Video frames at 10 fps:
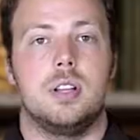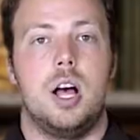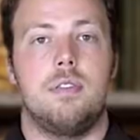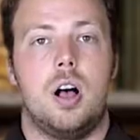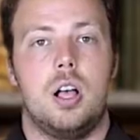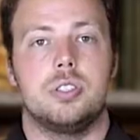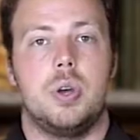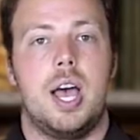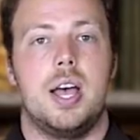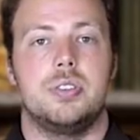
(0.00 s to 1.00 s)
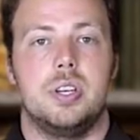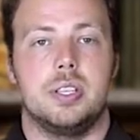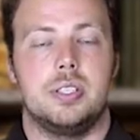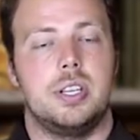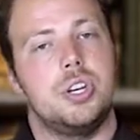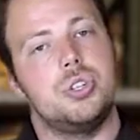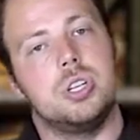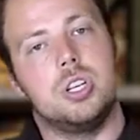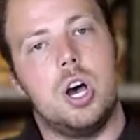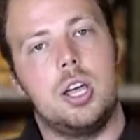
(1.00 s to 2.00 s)
glove also has an
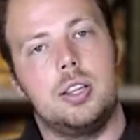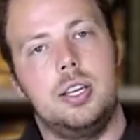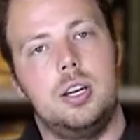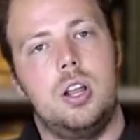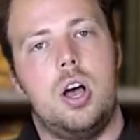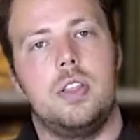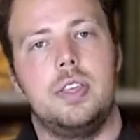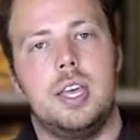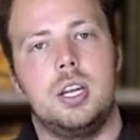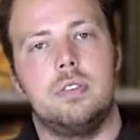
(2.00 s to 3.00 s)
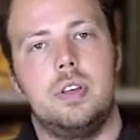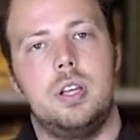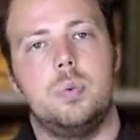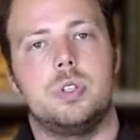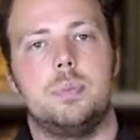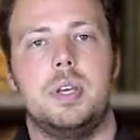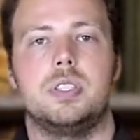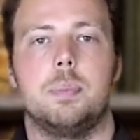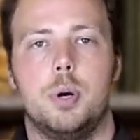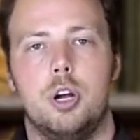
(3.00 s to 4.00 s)
extension gauntlet on the end of it, which makes
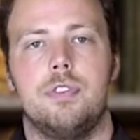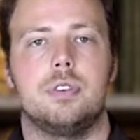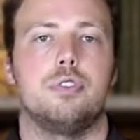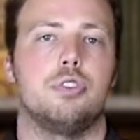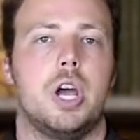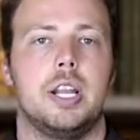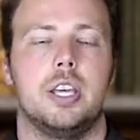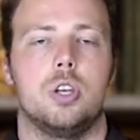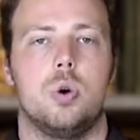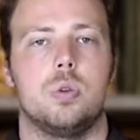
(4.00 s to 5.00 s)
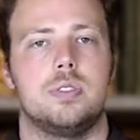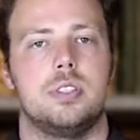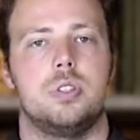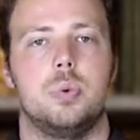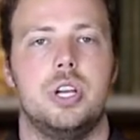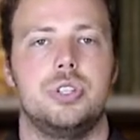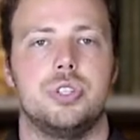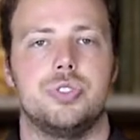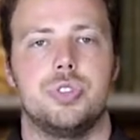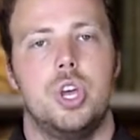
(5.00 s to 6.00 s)
it perfect for riding in cold
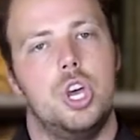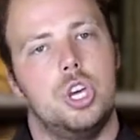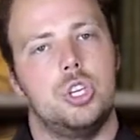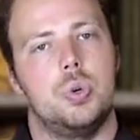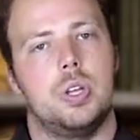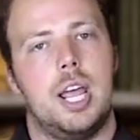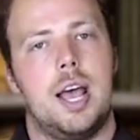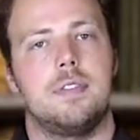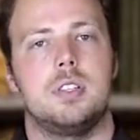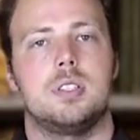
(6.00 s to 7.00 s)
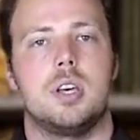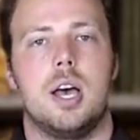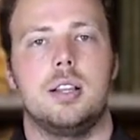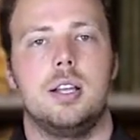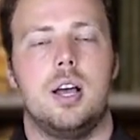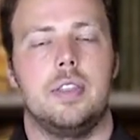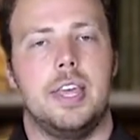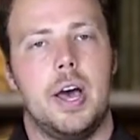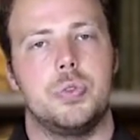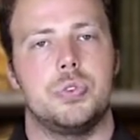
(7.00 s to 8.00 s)
situations. You can have this gauntlet on the
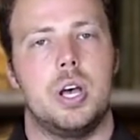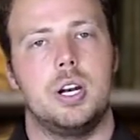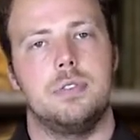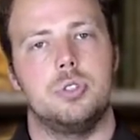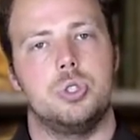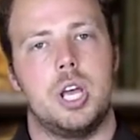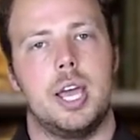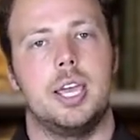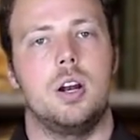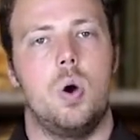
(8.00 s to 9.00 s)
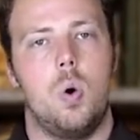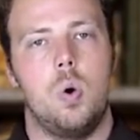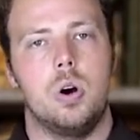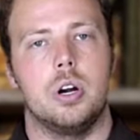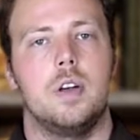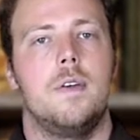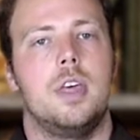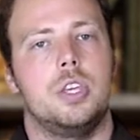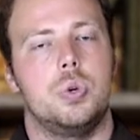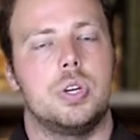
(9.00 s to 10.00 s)
outside of your jacket, or
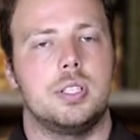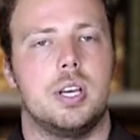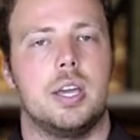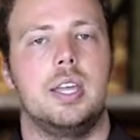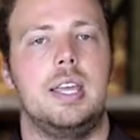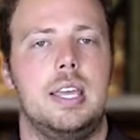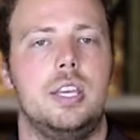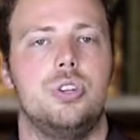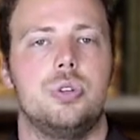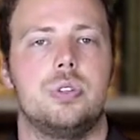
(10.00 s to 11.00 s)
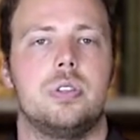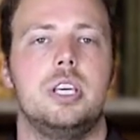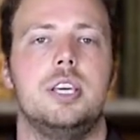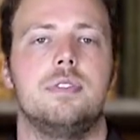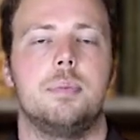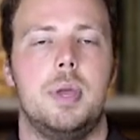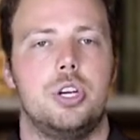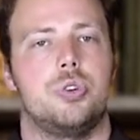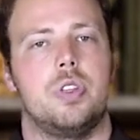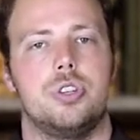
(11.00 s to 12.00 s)
you can tuck it in your sleeve to make
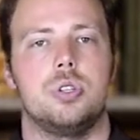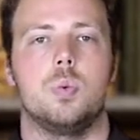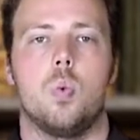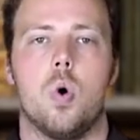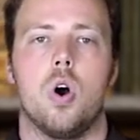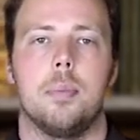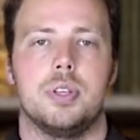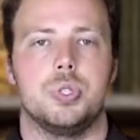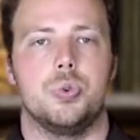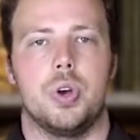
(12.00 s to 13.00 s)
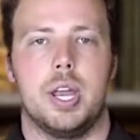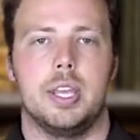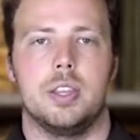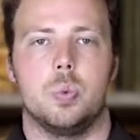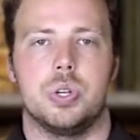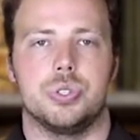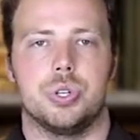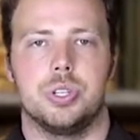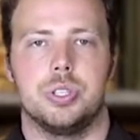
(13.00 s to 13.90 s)
sure that you're warm as you're riding in the winter.